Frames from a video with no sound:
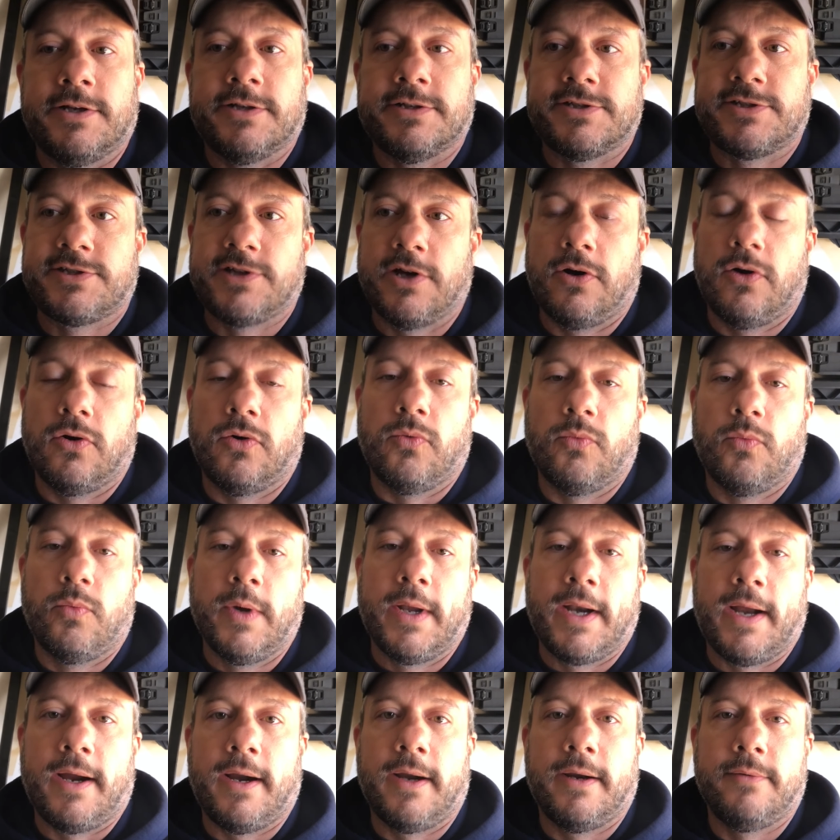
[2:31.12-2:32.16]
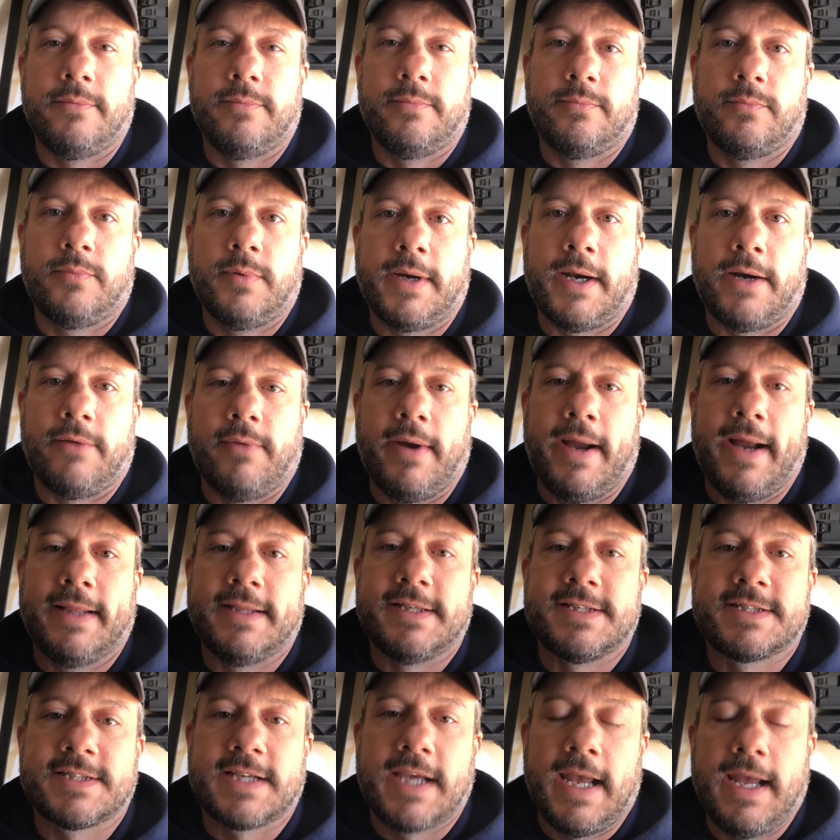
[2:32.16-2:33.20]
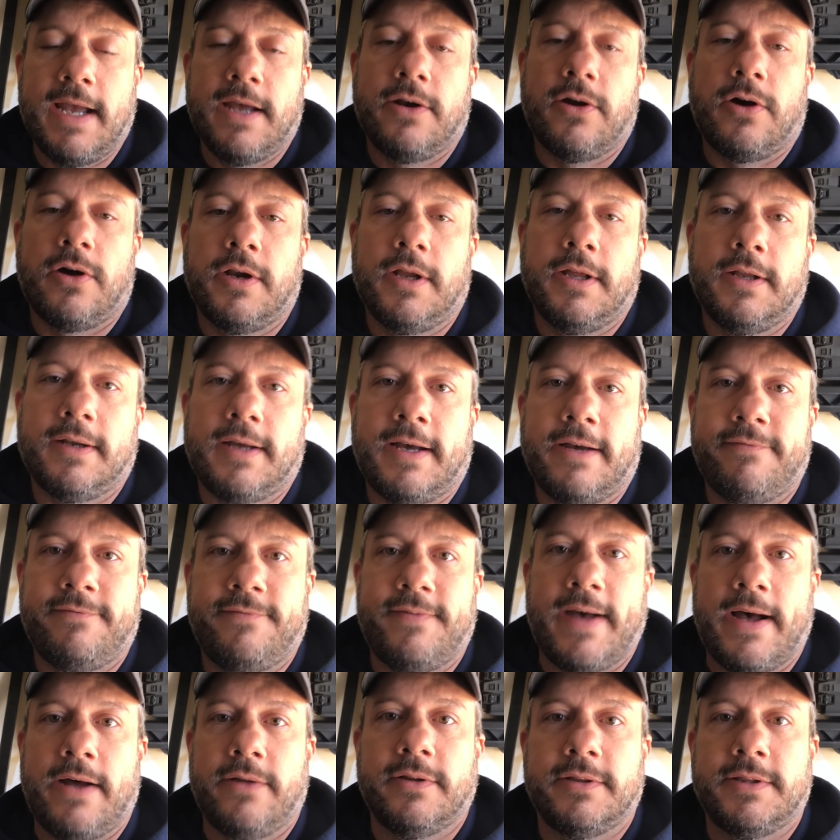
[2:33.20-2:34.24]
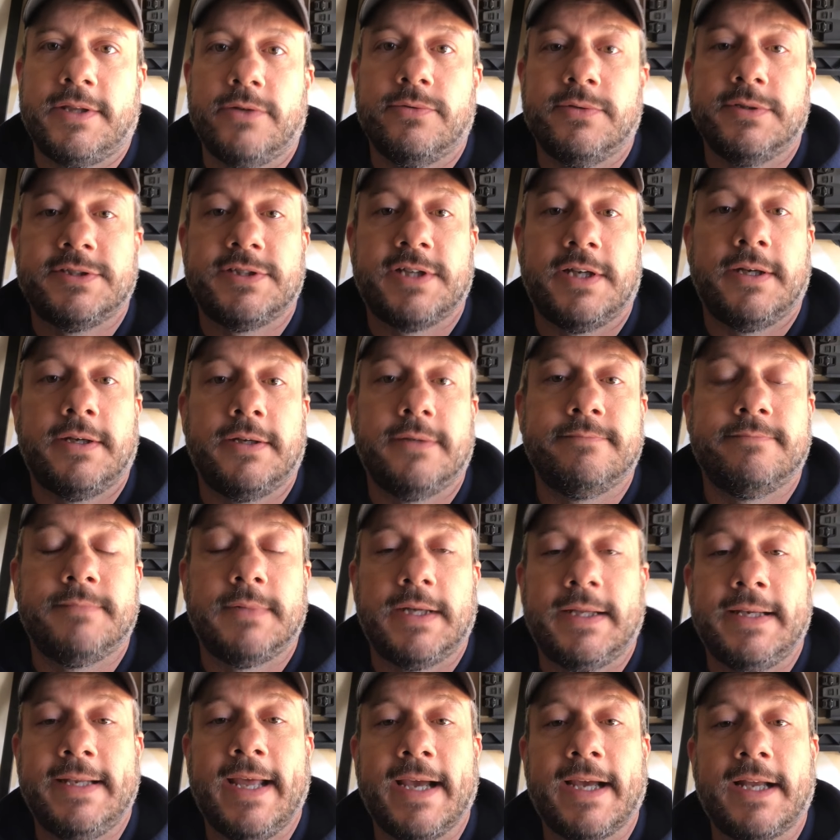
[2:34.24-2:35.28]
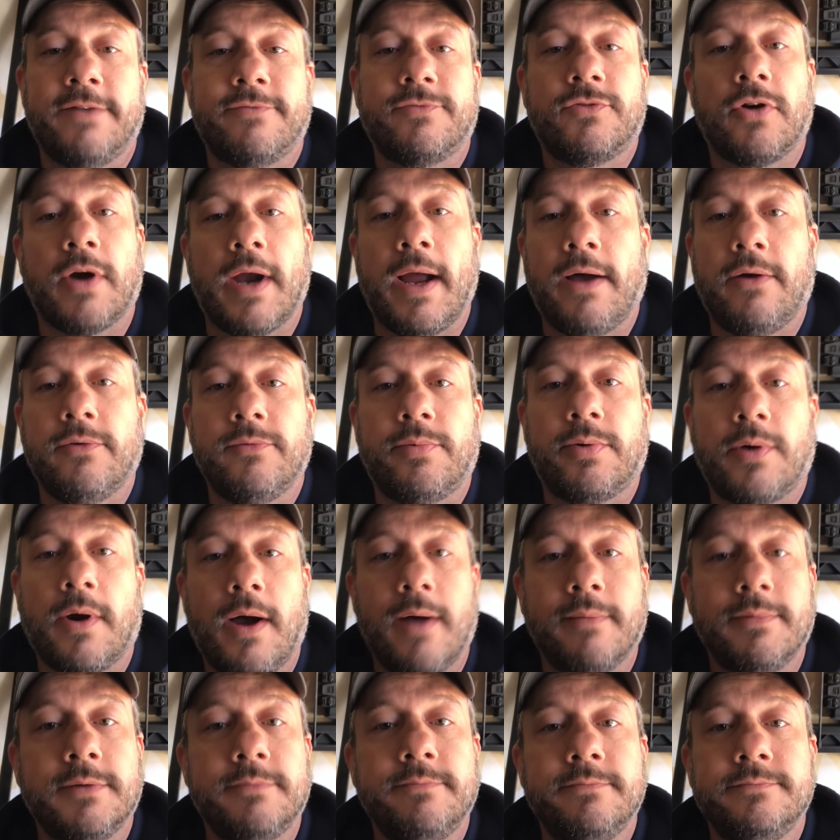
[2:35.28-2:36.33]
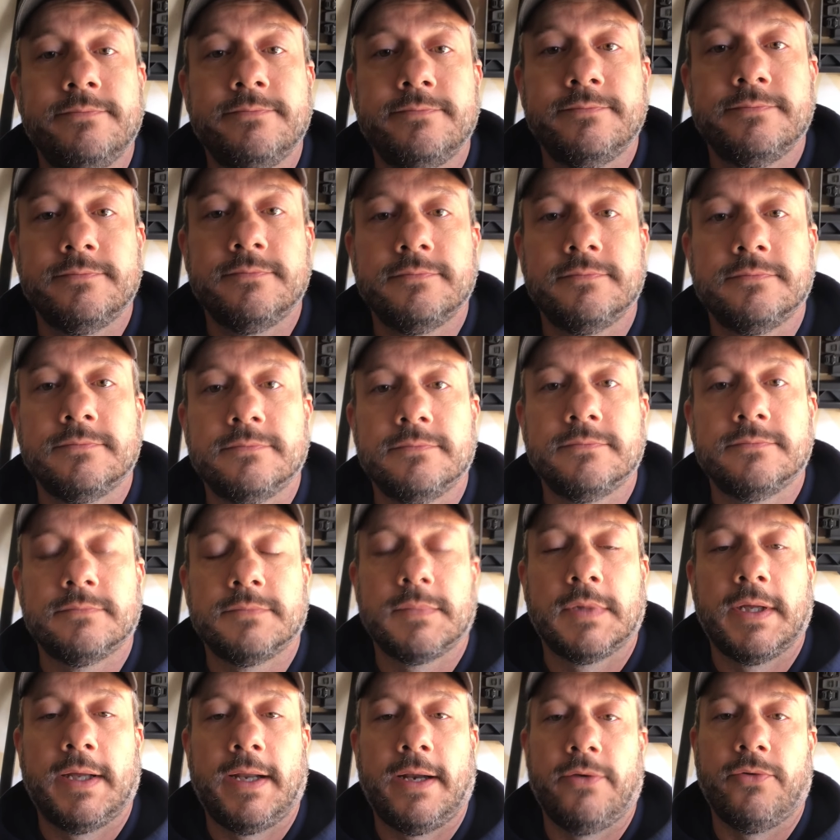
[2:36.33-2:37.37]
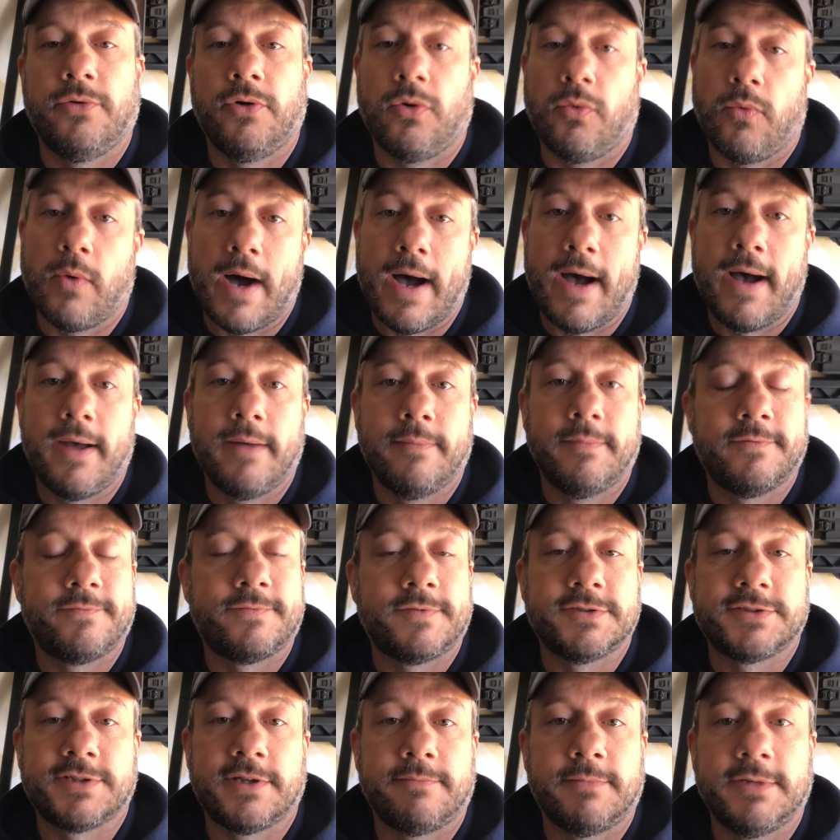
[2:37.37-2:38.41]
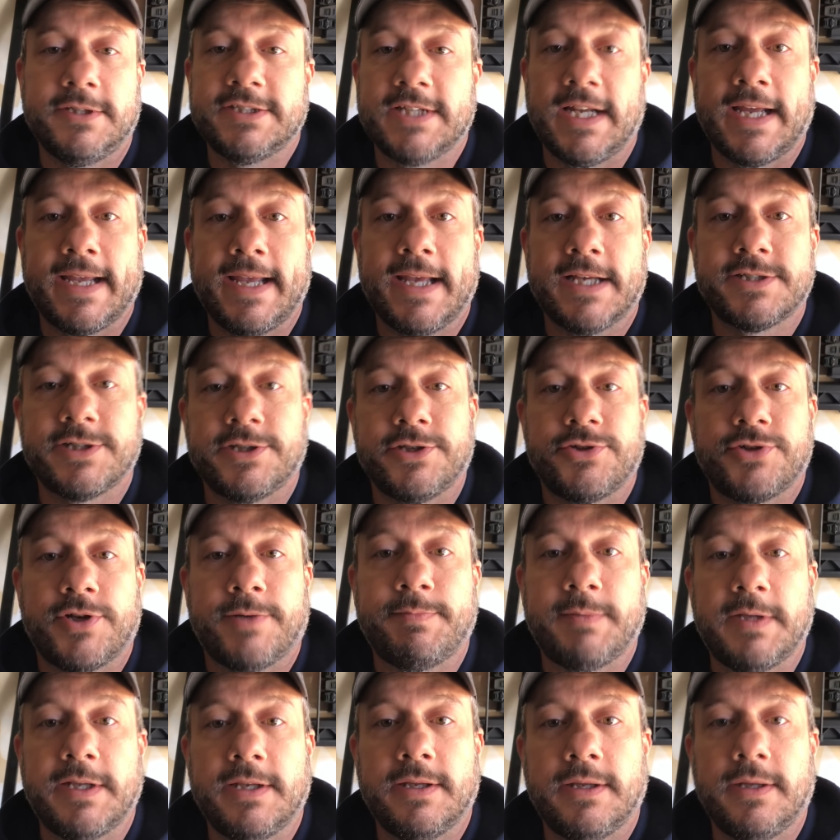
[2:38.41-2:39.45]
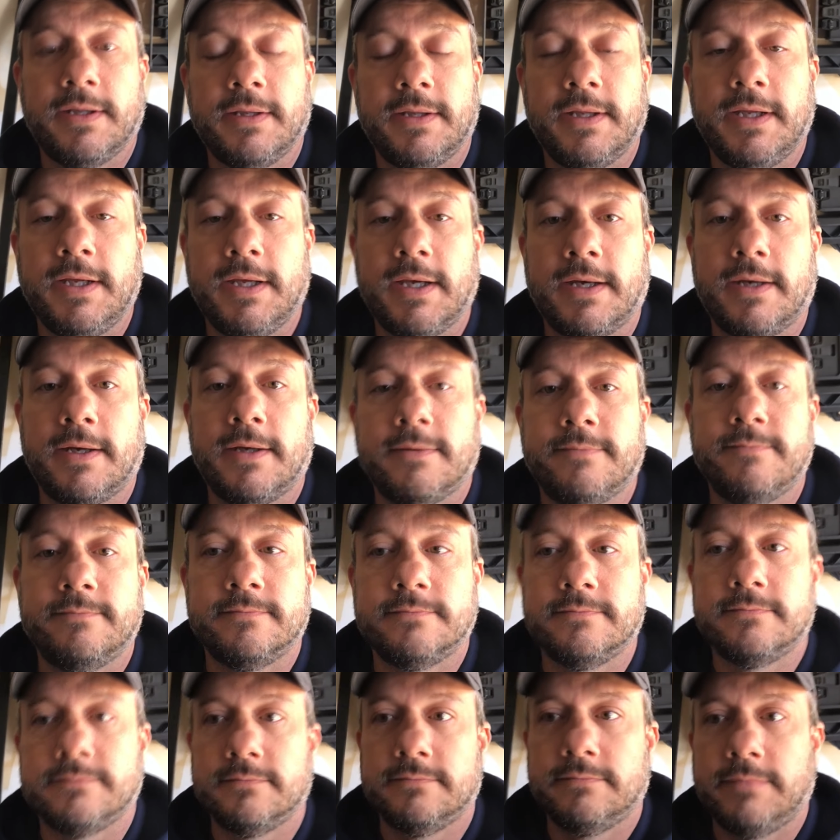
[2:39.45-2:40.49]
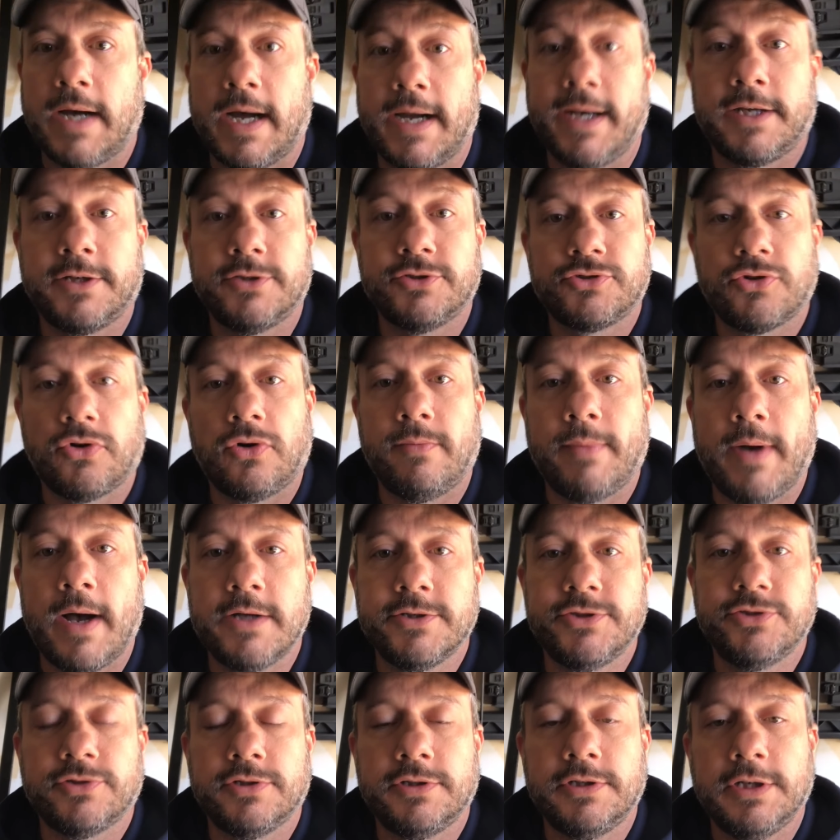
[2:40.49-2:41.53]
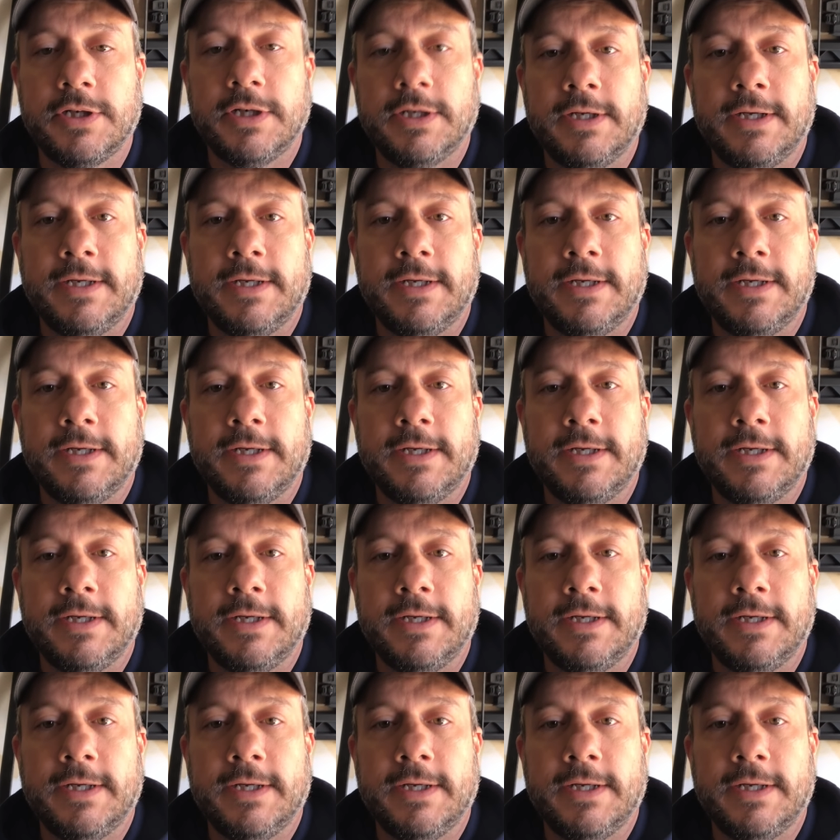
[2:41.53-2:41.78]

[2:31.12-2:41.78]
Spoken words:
So when I ran the scan on it, I found that there was a negative ground problem. I don't know why, but for some reason I guess it tripped it in the body control module.